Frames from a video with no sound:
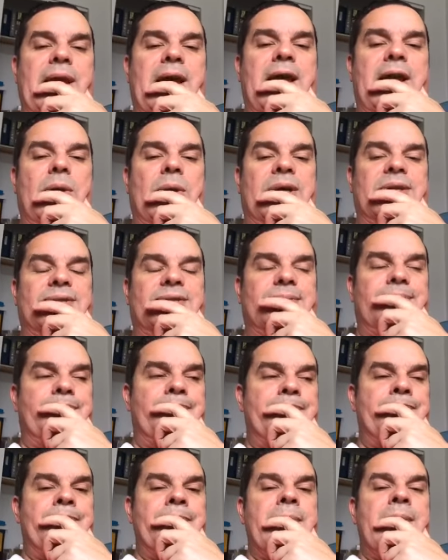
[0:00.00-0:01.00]
Anyways,
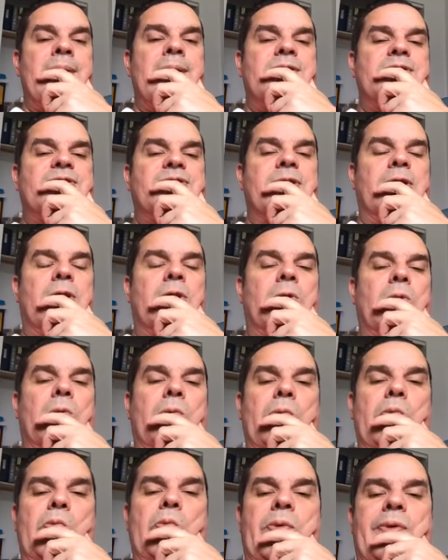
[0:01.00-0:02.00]

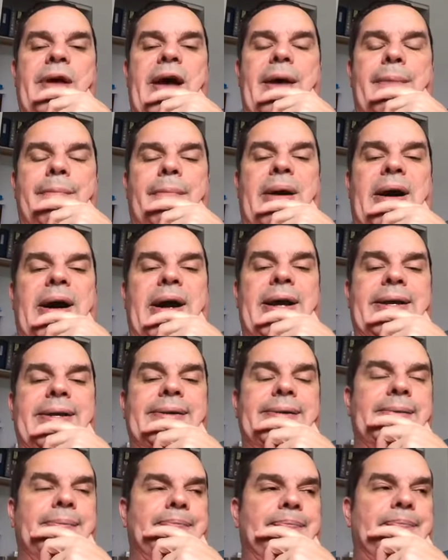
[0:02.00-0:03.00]
so with that in
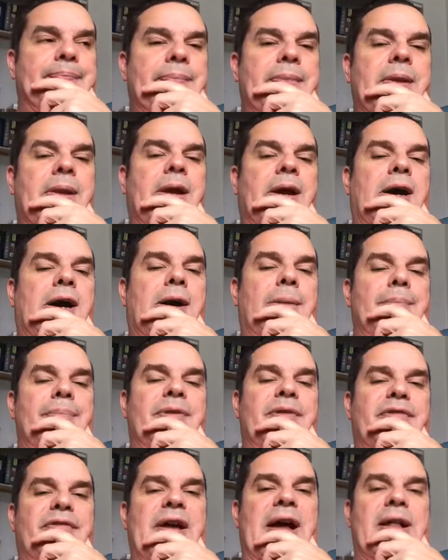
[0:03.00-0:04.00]
mind, Um,
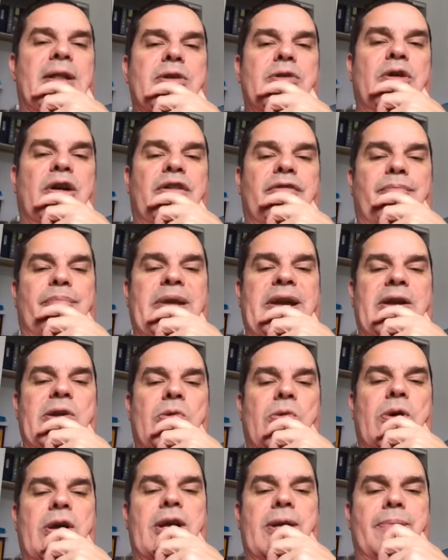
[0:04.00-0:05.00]
the value of
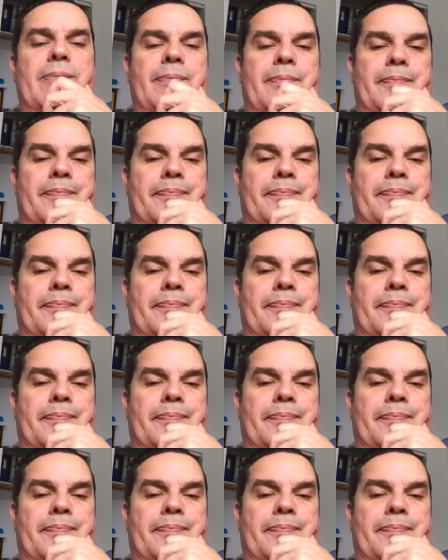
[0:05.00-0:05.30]
Bitcoin